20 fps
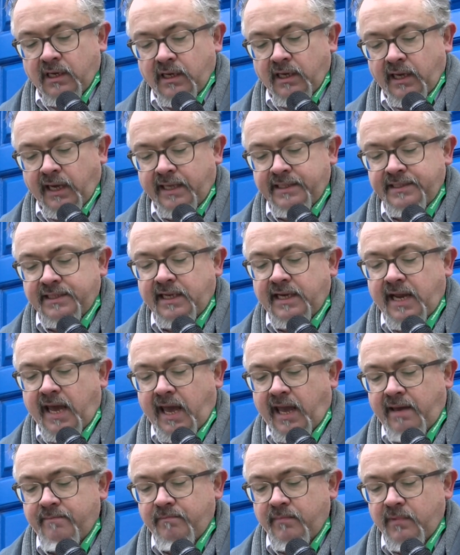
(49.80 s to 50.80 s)
In the
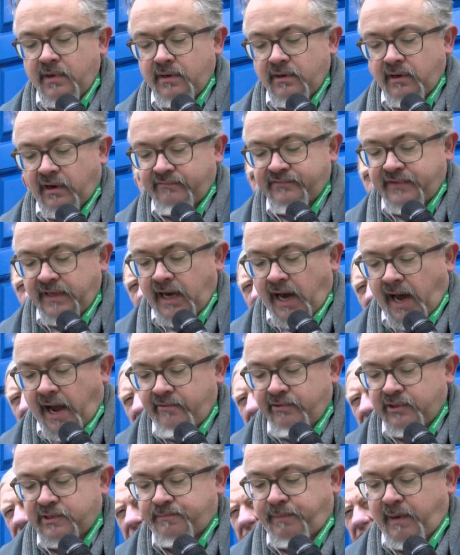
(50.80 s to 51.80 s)
name of the
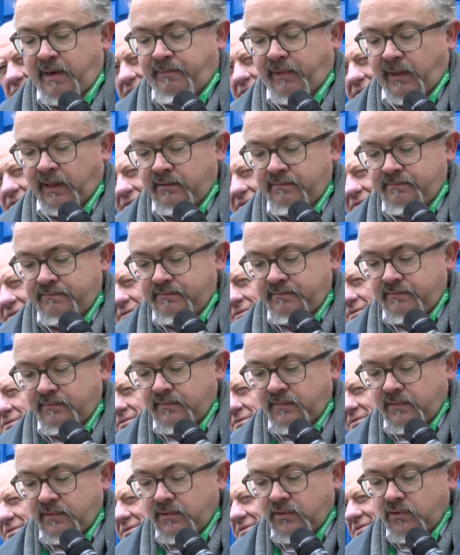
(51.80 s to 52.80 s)
Irish people,
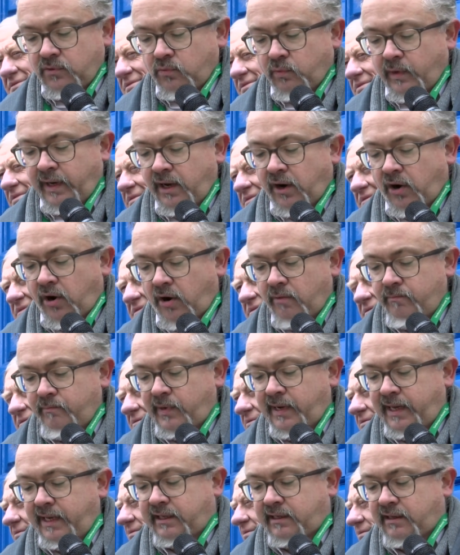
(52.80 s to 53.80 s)
we
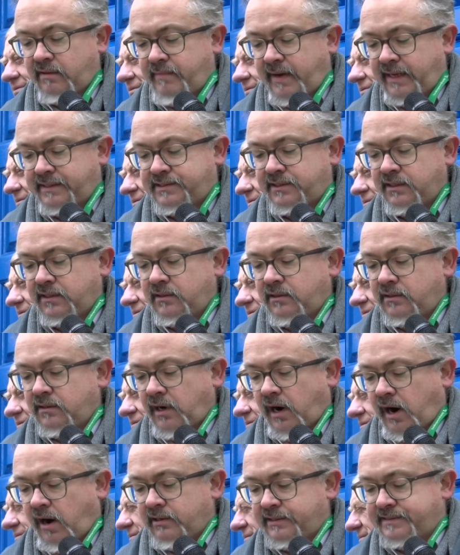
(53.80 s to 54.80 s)
humbly commit
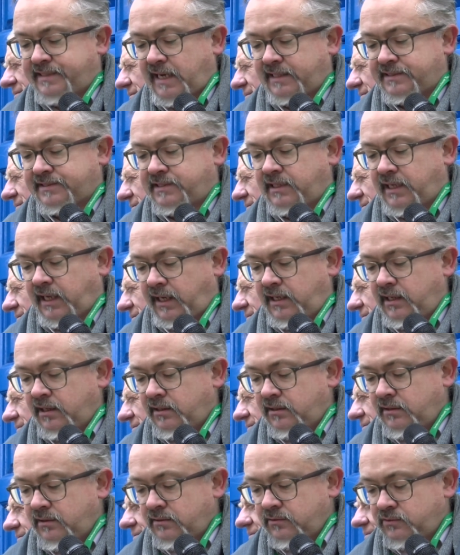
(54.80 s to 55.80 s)
our destiny
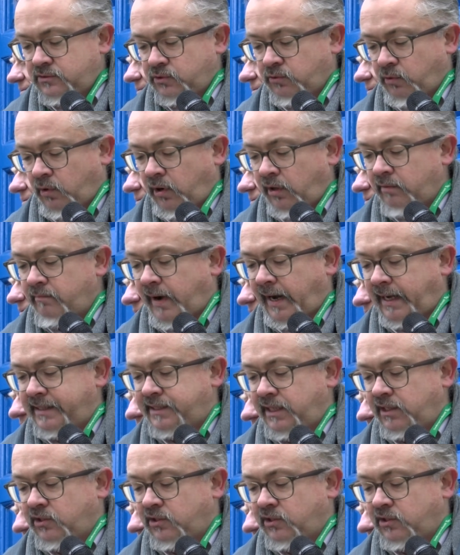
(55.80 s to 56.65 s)
to Almighty